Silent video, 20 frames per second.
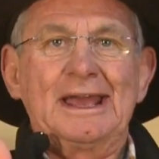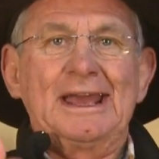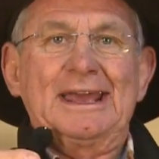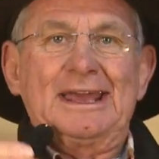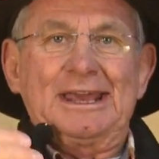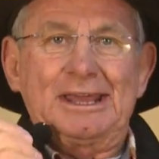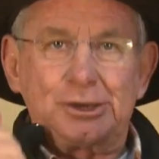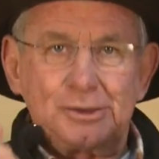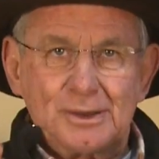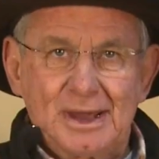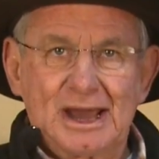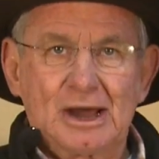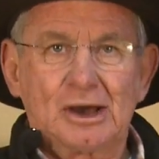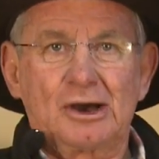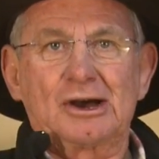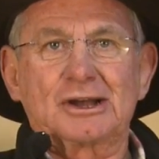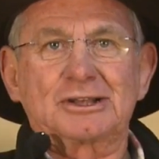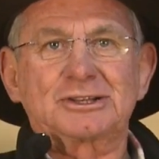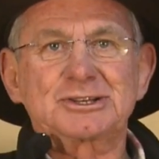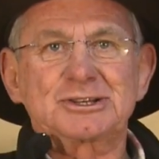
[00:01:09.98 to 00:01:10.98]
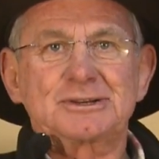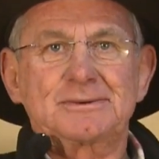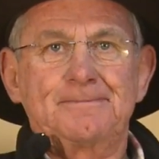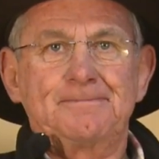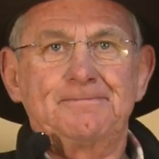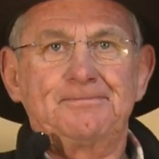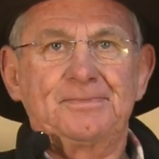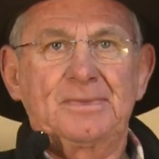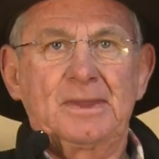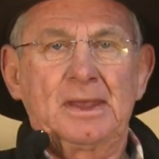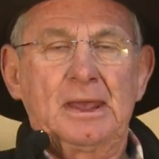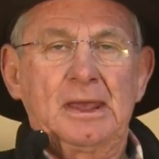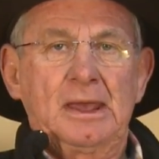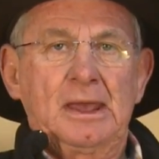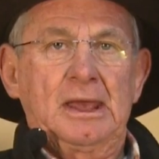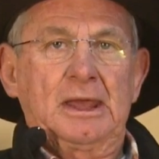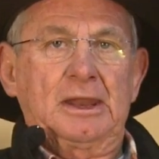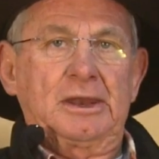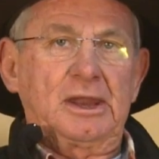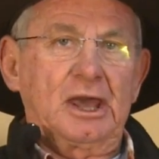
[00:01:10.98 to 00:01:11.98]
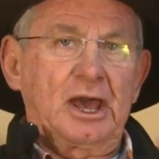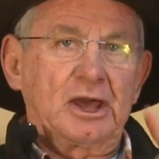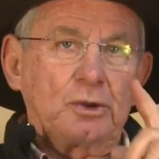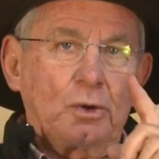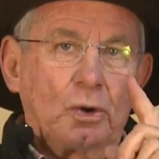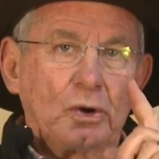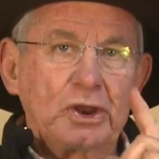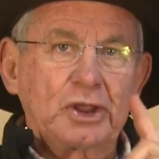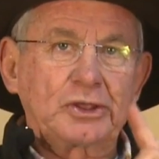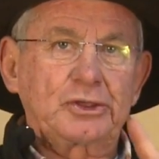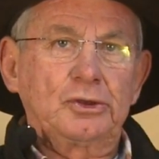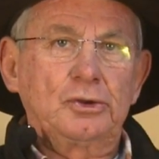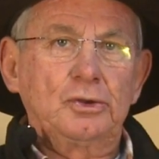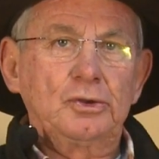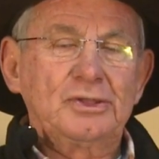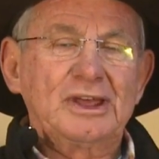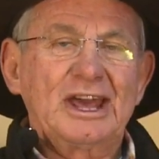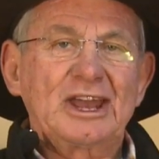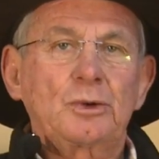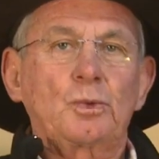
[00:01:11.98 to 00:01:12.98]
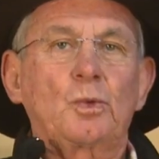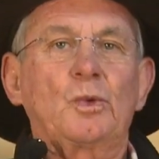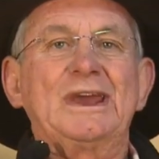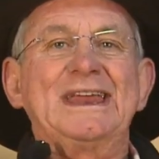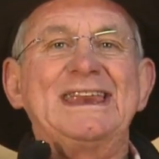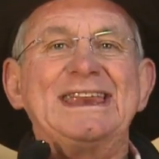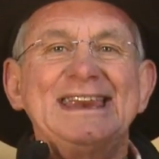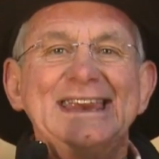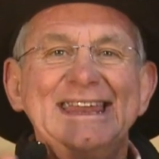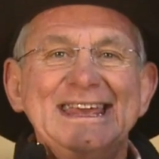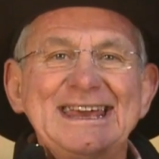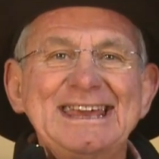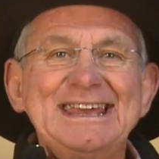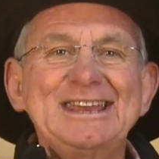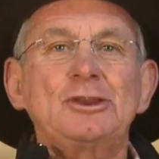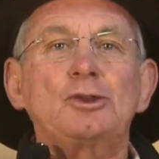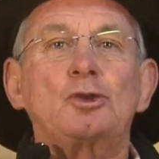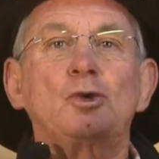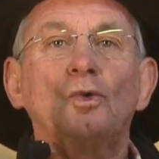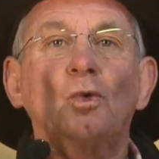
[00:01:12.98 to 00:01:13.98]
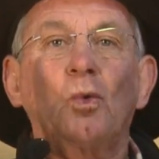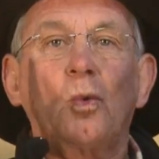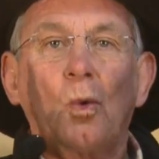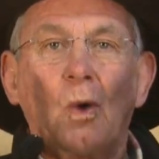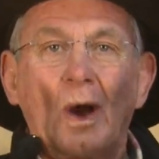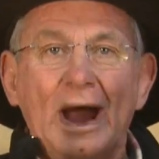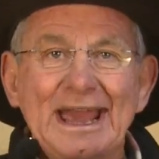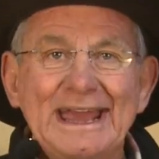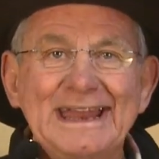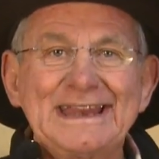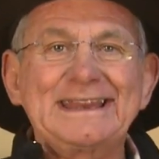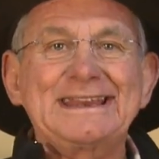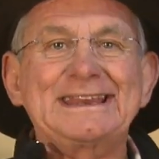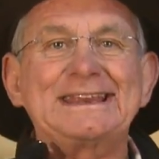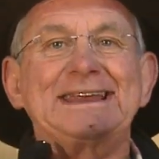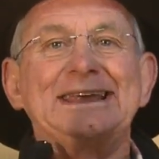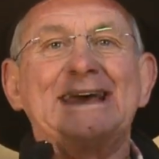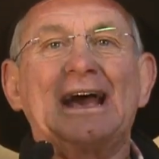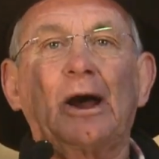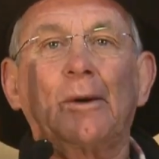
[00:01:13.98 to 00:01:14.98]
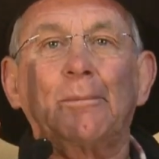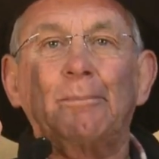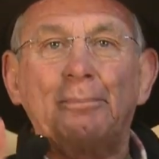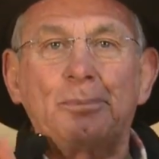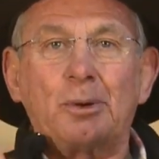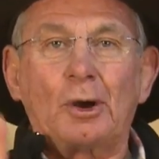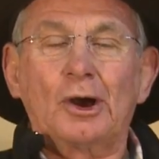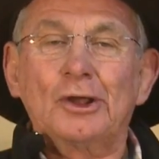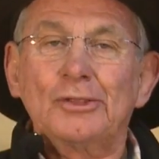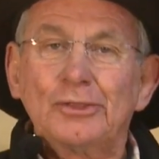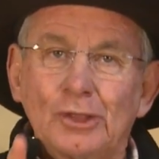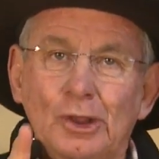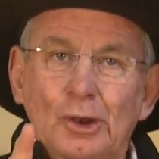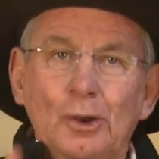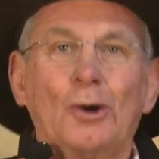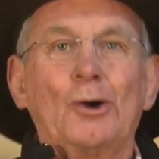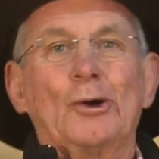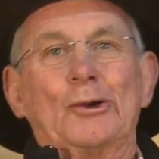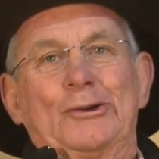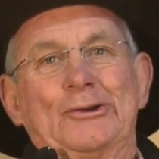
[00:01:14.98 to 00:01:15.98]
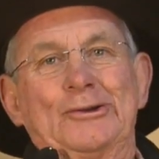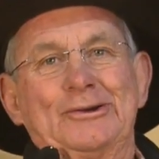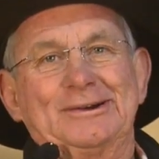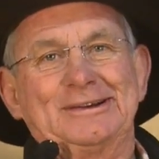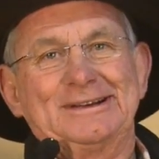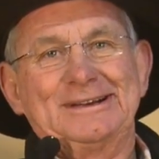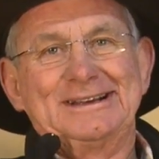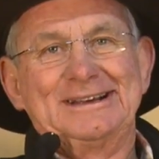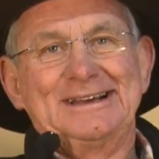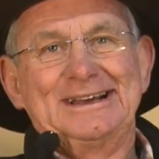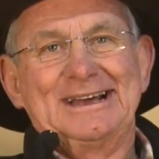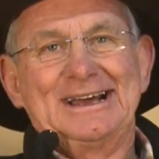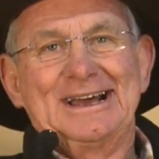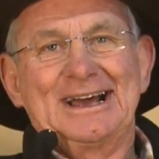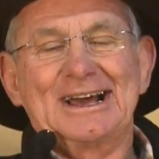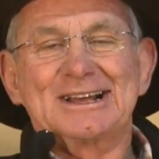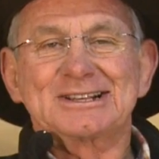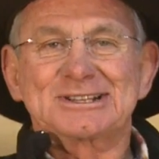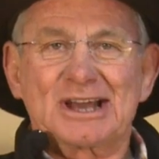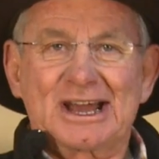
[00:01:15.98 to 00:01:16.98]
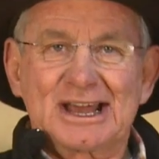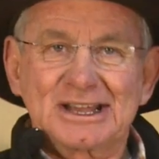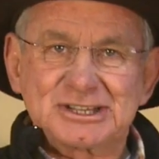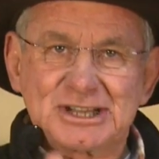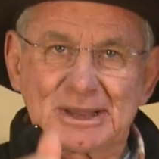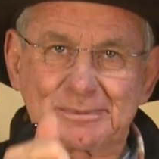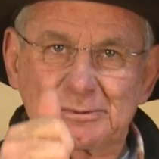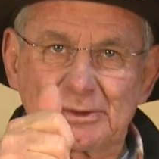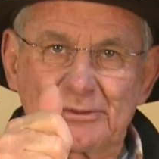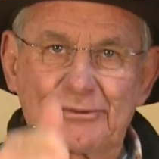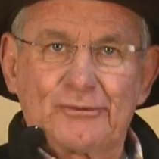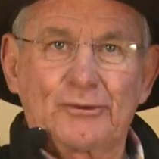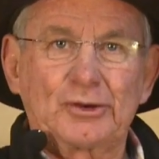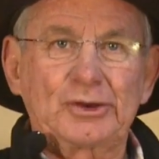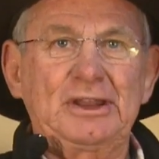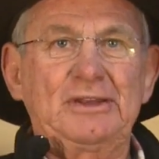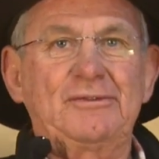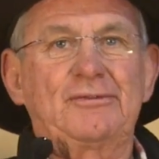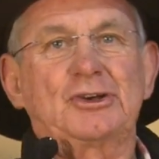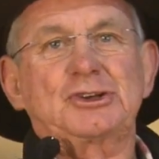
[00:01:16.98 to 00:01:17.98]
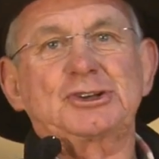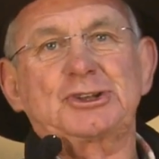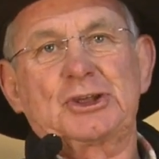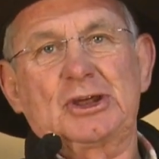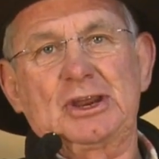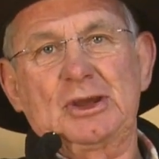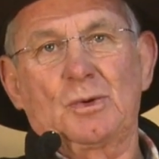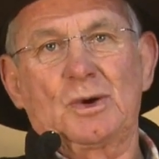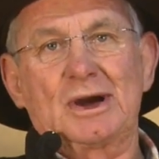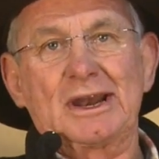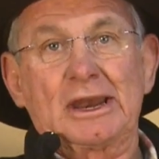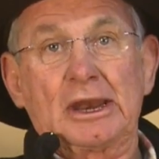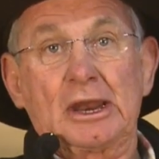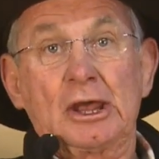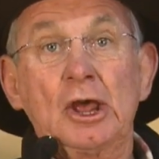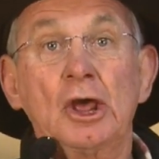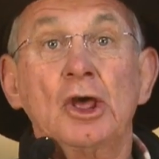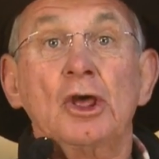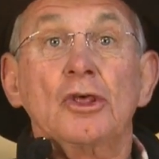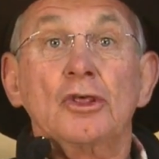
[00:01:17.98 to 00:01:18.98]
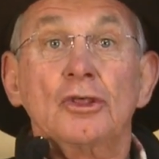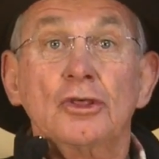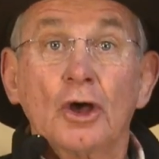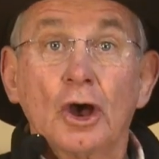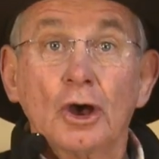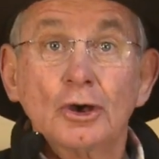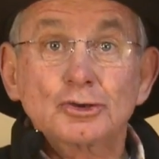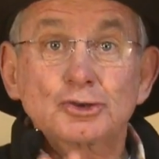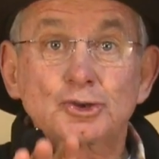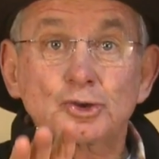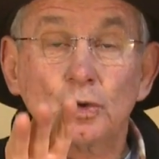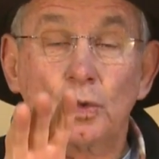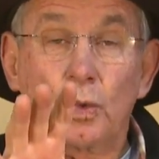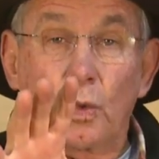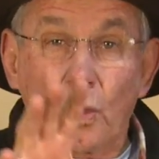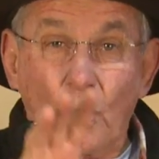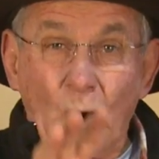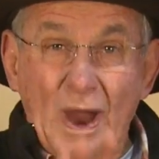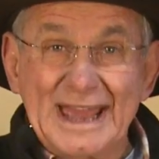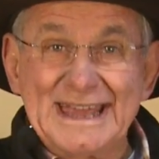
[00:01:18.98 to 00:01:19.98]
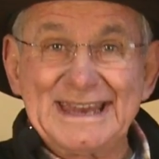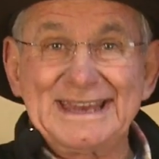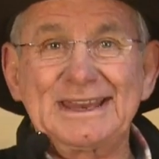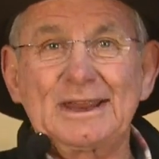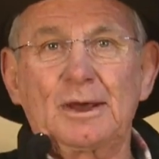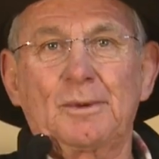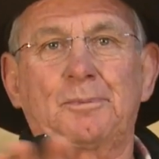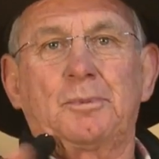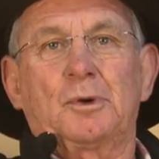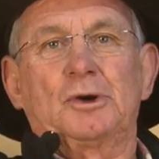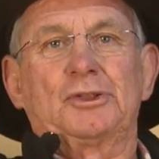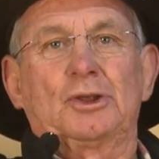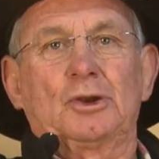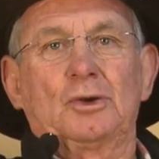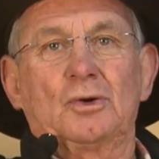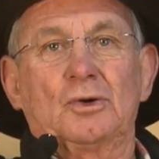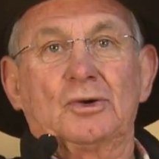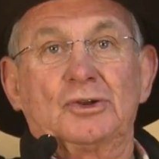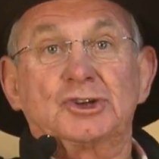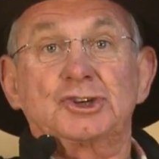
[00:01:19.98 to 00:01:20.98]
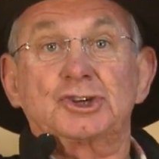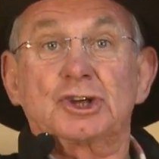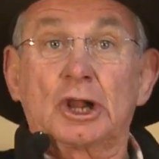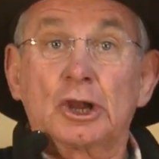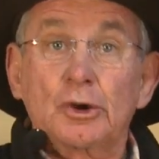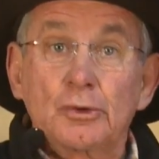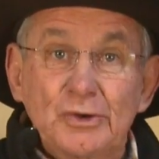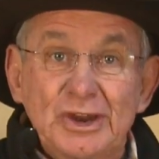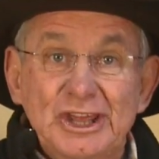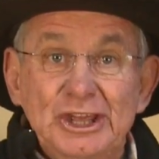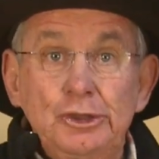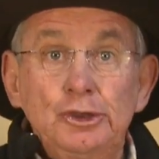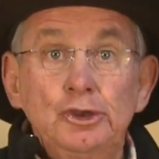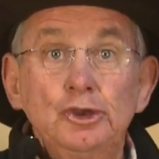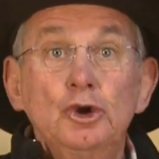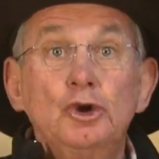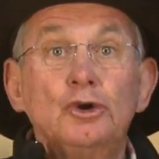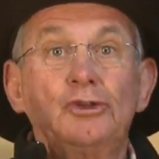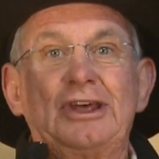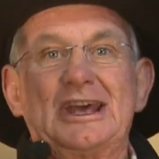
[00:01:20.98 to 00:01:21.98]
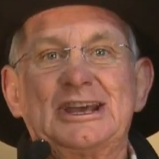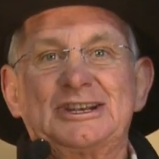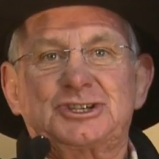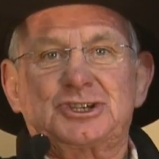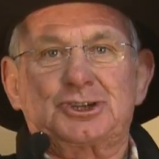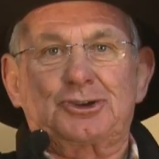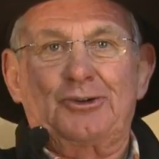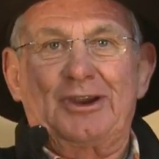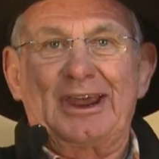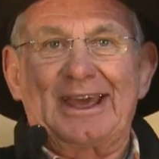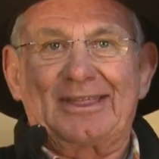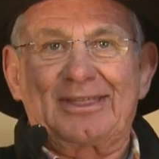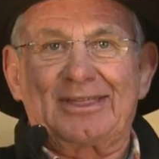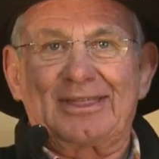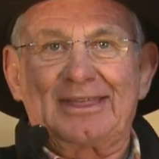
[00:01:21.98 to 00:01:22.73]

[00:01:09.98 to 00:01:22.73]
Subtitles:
into our hearts. Now, in order to do that, we need to wait upon the Lord. Isaiah chapter 40, verse 31. Those who wait upon the Lord shall renew their strength.